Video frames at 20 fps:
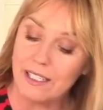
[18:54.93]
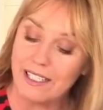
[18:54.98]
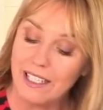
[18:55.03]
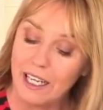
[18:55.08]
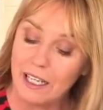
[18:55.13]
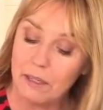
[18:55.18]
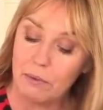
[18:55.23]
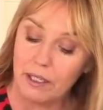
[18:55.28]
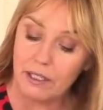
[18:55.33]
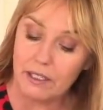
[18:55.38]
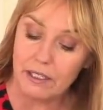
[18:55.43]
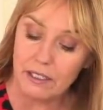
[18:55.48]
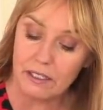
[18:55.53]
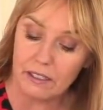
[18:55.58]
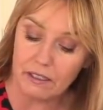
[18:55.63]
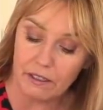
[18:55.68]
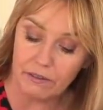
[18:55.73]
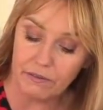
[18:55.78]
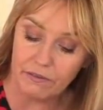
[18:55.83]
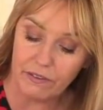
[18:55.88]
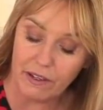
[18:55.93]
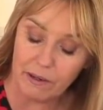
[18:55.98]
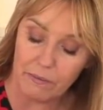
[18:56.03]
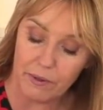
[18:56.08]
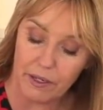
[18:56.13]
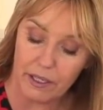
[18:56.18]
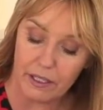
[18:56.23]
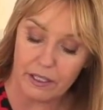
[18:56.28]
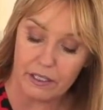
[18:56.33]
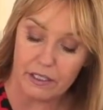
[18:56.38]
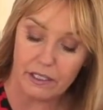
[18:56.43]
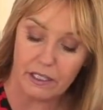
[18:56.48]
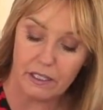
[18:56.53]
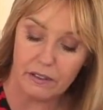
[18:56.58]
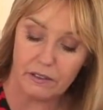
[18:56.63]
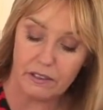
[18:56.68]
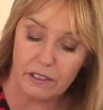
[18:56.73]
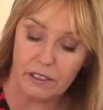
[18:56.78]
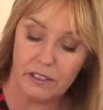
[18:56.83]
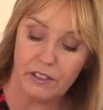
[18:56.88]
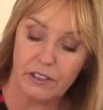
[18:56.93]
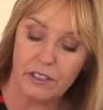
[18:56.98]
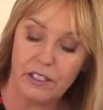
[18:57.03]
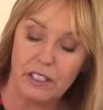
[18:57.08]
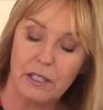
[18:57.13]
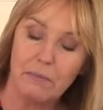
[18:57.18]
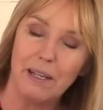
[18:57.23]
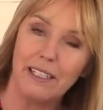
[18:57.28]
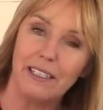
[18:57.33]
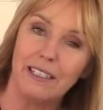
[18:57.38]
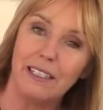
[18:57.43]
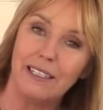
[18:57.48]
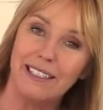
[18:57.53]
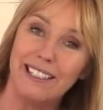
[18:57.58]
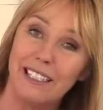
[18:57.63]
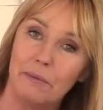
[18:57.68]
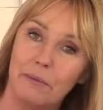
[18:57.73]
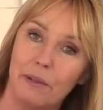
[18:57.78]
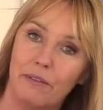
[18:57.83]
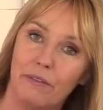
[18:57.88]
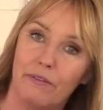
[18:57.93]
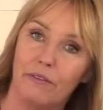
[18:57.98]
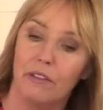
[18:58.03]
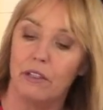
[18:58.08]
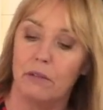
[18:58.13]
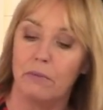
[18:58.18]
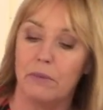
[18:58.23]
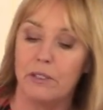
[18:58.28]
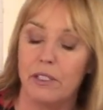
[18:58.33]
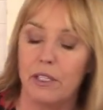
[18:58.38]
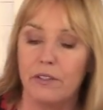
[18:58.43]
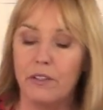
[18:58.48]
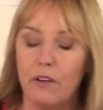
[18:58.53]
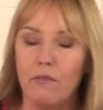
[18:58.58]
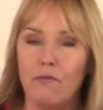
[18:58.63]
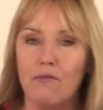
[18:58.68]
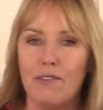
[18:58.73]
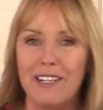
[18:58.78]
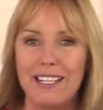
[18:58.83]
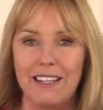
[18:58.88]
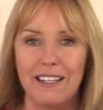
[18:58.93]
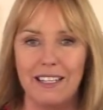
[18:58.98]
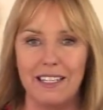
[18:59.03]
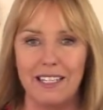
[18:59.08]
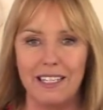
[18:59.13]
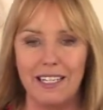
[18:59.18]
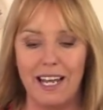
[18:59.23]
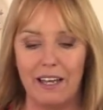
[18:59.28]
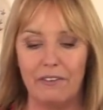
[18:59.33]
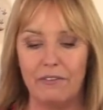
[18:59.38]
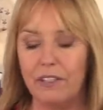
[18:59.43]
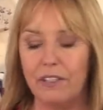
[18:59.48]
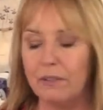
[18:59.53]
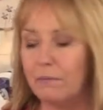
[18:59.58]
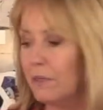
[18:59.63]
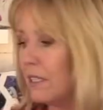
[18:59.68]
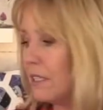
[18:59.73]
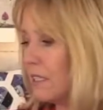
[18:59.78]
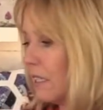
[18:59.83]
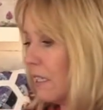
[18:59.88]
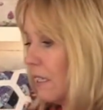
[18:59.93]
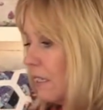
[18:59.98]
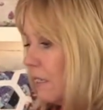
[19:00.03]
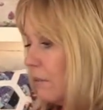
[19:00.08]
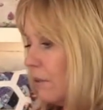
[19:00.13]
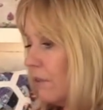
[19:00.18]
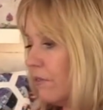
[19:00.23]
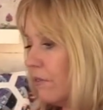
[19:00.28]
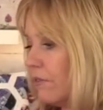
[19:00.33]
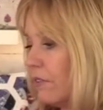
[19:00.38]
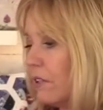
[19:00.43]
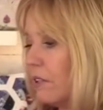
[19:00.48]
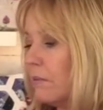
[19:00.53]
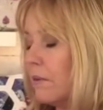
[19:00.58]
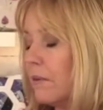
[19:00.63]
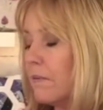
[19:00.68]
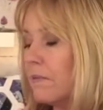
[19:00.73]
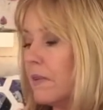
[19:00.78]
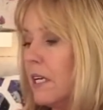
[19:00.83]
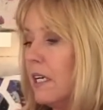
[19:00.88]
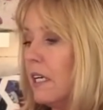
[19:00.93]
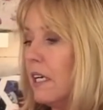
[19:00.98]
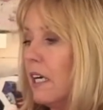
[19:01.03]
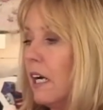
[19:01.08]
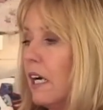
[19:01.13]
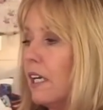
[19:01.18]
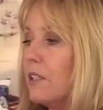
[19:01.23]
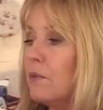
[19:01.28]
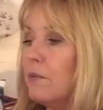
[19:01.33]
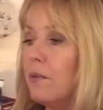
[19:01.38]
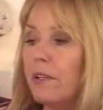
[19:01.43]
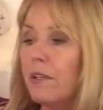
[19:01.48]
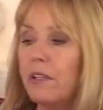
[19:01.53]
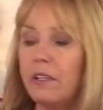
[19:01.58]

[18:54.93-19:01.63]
want to stabilise the fabric, so just to make it a little bit firmer. So it's not really thick and heavy, but it's a little bit firmer. And